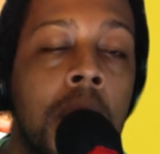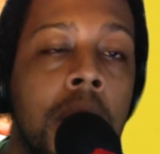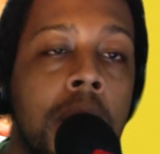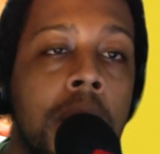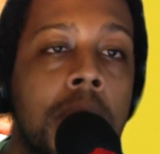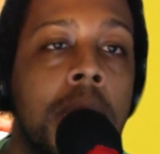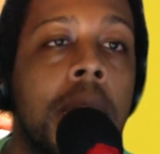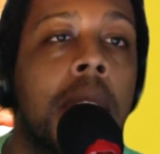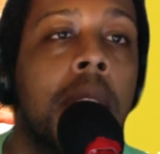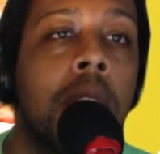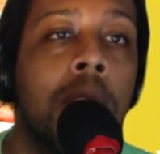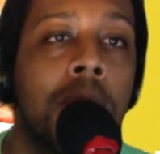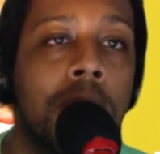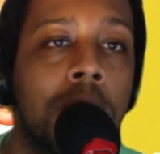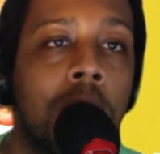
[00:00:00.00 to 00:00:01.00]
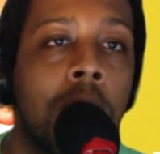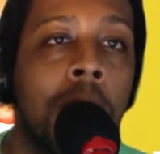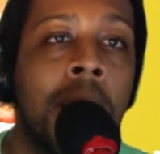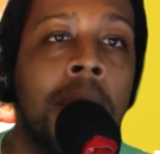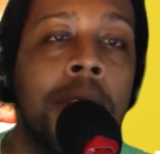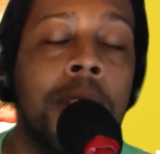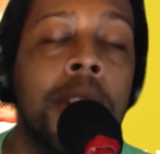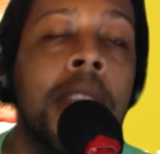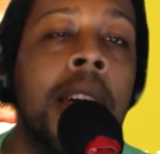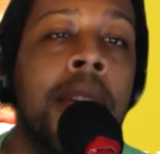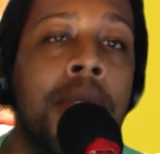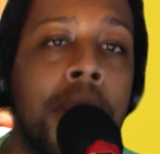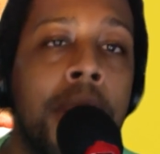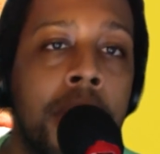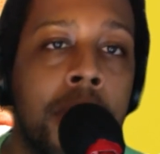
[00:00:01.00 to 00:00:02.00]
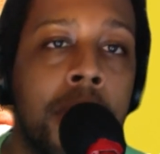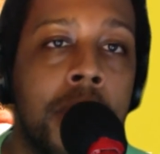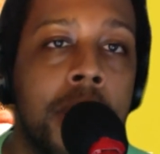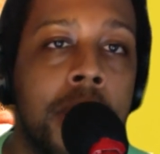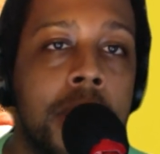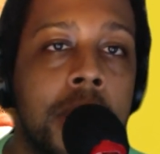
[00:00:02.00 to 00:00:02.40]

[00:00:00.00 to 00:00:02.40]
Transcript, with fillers: descending on Stone Mountain for that very reason.